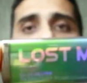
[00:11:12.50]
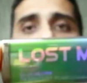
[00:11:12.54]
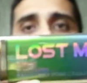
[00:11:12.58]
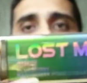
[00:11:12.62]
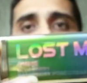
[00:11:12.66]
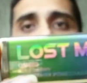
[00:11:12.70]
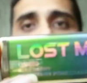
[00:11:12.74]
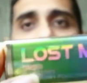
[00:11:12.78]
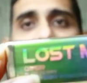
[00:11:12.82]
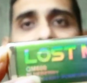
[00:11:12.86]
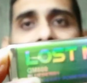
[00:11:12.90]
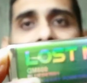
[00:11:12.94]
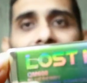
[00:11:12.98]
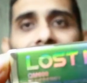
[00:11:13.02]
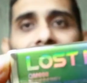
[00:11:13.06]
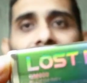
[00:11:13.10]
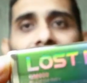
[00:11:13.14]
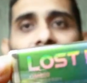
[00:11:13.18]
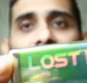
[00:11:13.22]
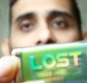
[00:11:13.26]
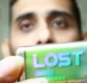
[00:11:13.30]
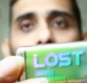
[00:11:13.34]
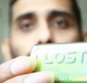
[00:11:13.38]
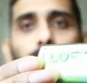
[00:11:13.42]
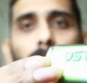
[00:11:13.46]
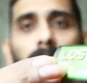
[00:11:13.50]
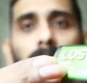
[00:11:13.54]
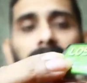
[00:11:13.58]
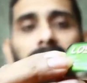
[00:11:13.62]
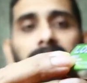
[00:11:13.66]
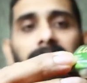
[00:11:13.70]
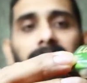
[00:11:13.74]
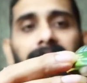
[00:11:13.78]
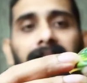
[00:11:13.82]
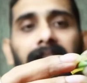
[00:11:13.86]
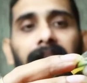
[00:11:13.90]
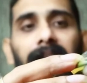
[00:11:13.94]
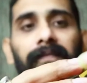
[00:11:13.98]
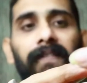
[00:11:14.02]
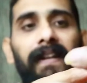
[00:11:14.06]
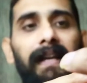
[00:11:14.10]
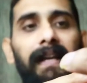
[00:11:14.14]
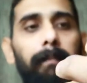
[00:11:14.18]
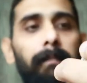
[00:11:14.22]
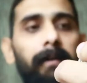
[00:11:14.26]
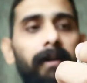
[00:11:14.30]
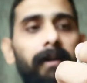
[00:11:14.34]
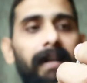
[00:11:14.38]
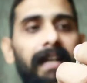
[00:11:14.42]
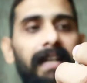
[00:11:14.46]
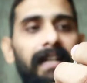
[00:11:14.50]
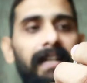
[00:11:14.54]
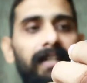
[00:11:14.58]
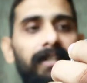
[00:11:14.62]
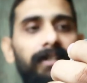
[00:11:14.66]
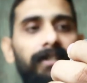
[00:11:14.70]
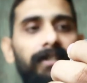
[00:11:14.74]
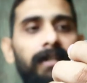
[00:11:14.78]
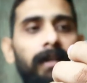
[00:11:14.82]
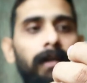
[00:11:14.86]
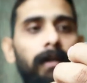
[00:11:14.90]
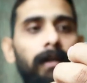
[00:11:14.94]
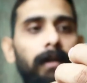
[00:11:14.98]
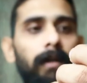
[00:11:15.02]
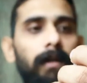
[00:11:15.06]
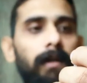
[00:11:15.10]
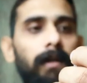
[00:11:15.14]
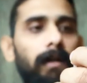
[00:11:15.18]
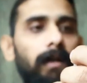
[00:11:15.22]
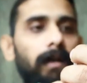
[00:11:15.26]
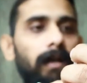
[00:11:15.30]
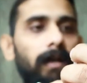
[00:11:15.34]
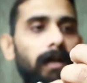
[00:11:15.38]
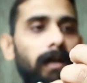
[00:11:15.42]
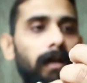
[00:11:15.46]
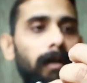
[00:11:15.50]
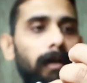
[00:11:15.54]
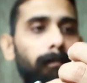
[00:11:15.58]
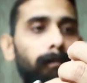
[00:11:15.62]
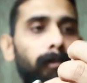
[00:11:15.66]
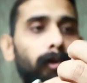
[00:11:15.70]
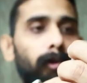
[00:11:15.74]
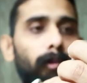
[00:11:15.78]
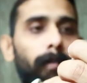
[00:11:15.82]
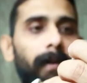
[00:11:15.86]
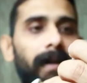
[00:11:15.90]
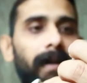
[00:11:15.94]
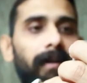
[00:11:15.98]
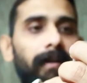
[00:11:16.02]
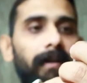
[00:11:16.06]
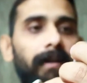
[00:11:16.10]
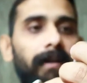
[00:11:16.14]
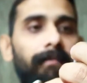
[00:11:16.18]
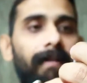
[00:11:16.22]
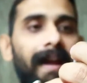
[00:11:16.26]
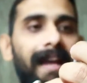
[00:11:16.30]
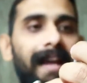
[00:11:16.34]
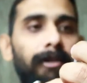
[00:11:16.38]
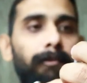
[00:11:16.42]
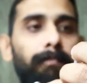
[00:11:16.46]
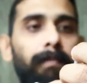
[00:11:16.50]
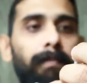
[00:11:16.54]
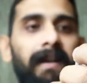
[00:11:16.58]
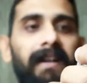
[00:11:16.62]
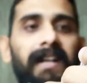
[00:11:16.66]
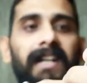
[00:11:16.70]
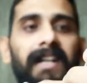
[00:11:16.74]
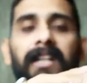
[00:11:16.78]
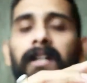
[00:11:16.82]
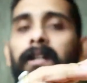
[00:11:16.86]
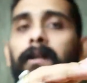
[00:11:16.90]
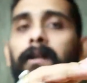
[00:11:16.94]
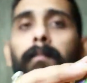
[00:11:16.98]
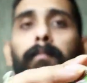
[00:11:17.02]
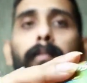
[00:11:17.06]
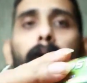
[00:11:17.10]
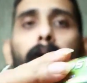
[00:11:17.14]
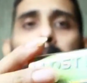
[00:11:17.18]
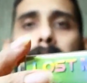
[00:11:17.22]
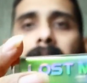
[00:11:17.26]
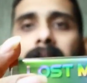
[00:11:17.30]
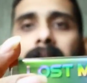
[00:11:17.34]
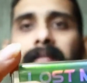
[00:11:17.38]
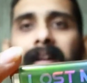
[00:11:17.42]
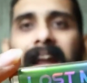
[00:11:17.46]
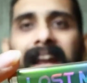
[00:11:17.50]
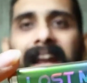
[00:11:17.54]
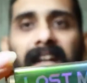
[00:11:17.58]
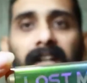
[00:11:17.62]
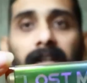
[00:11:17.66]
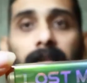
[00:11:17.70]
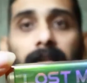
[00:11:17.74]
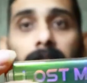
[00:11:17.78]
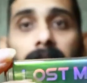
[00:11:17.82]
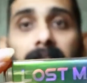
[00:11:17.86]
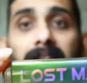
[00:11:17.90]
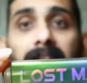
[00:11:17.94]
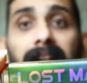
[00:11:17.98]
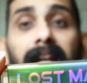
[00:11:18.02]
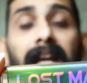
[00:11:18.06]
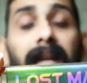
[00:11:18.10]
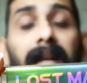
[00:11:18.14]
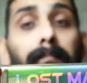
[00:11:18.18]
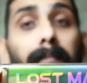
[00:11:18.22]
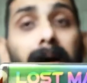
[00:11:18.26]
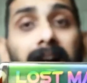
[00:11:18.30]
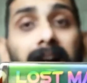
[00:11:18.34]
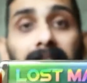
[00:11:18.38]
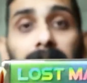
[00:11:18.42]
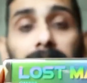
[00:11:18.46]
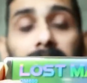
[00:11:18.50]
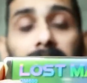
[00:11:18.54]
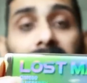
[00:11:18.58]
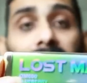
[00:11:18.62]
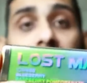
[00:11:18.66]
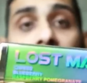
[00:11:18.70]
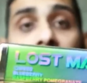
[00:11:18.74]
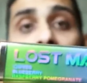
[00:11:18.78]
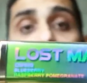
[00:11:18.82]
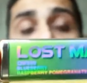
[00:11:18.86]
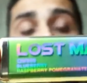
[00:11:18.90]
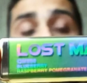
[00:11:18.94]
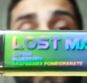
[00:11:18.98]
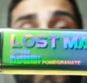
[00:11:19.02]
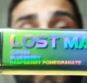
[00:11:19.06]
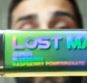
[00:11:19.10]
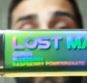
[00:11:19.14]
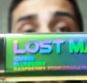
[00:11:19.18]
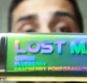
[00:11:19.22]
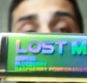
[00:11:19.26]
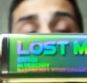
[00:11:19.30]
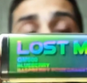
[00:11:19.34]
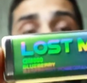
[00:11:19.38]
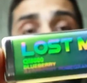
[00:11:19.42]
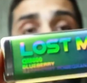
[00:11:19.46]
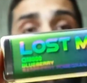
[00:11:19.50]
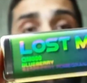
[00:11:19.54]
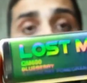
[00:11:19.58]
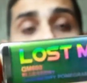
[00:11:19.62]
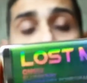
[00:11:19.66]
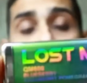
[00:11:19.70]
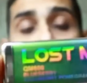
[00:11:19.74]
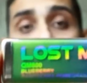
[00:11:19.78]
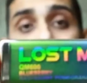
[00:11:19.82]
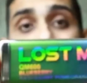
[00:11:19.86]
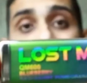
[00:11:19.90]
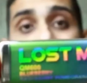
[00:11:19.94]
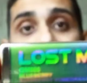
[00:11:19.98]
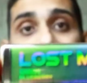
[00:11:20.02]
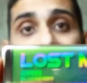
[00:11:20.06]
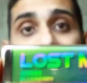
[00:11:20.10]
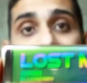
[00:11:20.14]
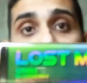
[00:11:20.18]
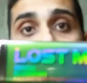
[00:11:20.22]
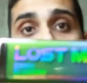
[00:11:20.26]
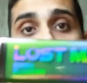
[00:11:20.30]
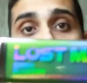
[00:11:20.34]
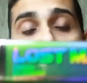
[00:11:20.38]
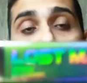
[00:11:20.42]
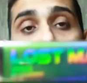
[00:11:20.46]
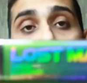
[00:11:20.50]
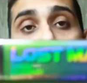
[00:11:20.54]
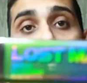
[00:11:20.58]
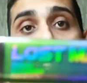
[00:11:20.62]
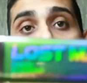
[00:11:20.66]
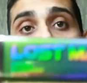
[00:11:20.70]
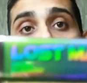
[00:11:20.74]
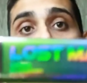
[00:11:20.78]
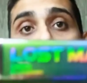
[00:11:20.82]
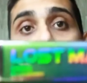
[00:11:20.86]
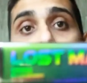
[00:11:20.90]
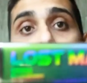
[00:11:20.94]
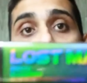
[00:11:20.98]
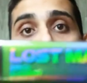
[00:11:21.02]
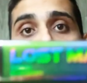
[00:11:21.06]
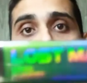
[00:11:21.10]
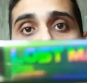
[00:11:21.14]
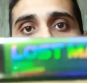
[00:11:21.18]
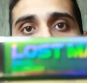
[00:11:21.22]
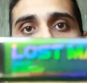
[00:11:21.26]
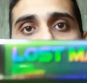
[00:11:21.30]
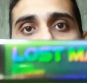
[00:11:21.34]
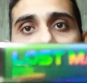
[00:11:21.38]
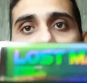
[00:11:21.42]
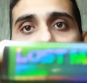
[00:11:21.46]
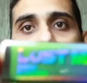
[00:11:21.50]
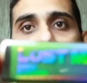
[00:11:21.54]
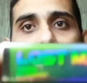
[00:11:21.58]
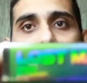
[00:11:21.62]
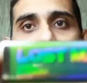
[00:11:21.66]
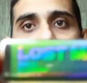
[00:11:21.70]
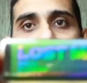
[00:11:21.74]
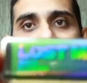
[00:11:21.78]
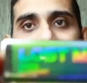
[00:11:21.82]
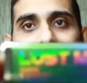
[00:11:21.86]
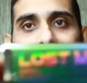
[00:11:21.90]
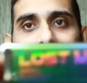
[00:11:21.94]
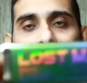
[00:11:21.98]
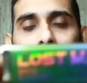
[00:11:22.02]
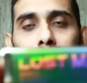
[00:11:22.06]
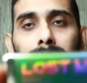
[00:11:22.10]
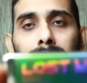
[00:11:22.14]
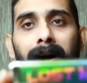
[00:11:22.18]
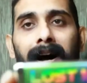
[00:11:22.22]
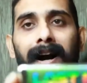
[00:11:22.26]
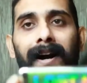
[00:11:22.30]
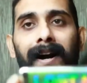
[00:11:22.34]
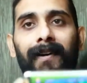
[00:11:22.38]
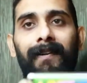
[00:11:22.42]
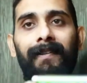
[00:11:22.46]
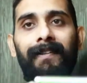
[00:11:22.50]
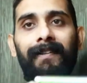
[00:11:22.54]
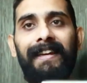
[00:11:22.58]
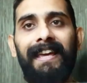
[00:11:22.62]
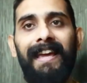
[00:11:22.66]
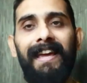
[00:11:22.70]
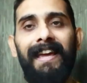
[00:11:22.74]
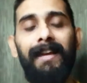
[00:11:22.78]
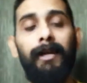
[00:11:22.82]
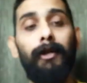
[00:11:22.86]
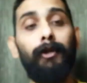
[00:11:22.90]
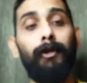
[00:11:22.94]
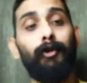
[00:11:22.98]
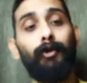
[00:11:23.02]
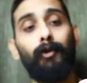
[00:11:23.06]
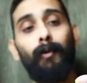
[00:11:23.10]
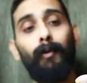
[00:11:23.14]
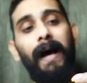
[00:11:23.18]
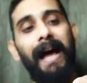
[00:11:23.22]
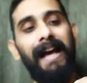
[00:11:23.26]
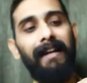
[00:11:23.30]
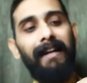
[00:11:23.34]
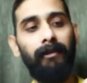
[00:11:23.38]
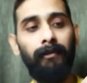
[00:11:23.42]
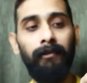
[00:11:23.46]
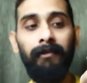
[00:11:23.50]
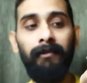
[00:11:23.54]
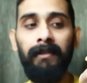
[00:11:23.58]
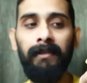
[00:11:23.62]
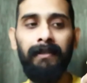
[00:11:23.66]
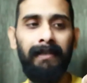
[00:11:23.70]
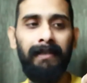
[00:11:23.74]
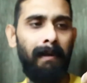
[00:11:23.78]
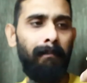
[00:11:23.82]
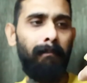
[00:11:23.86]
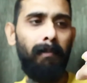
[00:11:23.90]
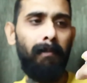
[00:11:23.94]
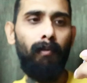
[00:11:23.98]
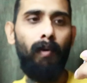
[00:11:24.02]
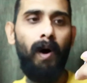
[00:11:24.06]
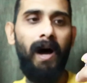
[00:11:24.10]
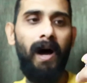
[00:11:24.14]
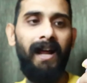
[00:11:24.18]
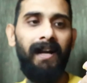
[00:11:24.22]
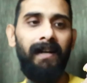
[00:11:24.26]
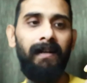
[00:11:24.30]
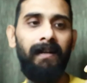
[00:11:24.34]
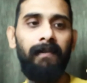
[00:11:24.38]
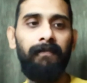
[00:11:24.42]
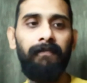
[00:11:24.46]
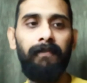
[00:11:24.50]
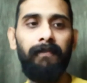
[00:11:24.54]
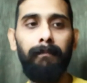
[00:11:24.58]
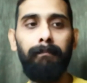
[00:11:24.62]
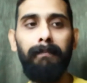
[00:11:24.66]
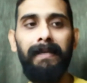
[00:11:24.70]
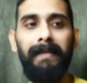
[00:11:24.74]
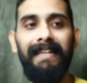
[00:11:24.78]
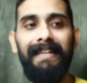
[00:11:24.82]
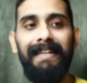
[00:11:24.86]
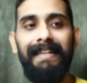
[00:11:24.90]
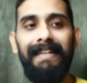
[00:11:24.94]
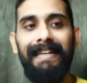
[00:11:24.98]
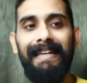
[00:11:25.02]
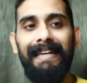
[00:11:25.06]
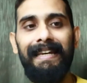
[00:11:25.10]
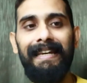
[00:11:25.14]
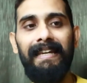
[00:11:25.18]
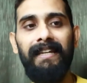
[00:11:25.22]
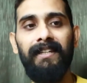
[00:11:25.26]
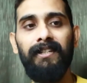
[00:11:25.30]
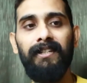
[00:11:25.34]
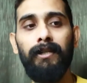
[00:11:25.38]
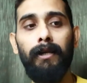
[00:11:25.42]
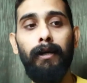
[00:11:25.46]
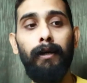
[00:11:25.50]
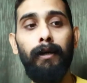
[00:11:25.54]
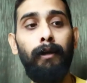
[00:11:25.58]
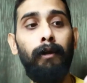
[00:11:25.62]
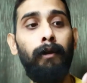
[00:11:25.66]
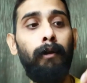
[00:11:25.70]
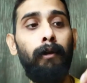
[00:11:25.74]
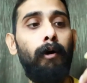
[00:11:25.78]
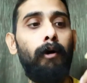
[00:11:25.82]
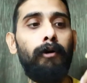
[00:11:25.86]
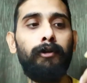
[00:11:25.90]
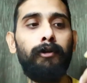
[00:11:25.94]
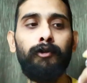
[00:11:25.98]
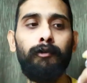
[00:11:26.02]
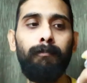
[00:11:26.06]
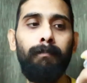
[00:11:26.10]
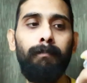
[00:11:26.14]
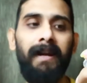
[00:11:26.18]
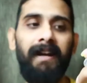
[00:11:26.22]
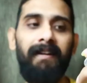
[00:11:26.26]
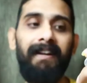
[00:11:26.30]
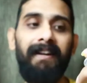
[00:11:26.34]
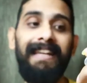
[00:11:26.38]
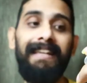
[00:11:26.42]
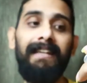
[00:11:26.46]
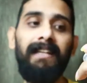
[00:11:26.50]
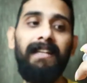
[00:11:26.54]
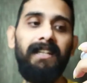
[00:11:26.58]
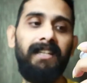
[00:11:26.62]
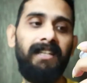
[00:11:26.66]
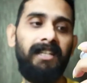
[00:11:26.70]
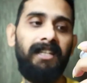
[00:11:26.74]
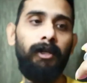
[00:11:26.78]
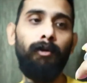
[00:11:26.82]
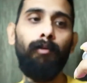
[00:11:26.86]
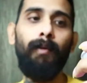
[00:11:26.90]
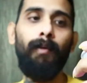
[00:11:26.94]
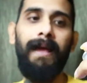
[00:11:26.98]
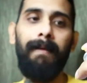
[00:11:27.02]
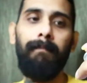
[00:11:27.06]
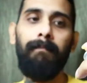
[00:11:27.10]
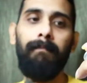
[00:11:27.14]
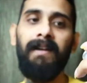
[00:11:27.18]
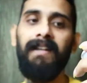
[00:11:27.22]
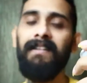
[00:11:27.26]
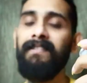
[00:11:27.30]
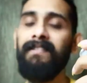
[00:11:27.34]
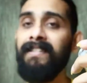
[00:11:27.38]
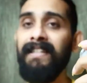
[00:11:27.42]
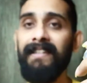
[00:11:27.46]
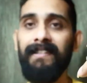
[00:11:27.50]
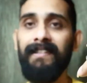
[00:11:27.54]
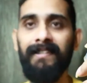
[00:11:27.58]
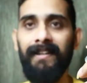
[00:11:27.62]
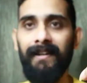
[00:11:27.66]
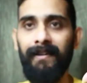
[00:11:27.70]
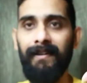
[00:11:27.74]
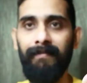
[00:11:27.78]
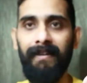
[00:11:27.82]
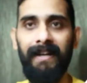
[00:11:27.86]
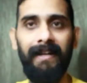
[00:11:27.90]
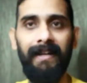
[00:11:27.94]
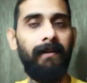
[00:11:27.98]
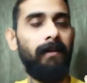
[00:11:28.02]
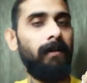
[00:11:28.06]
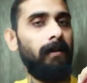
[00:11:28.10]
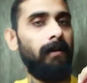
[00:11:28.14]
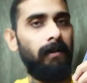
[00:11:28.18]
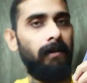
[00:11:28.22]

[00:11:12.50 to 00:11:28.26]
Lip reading: All right, and this one, the flavor is blueberry, raspberry, pomegranate. All right, and by the way, Lost Mary is also a product of Elf Bar. Okay, so at number one for me is Lost Mary QM600,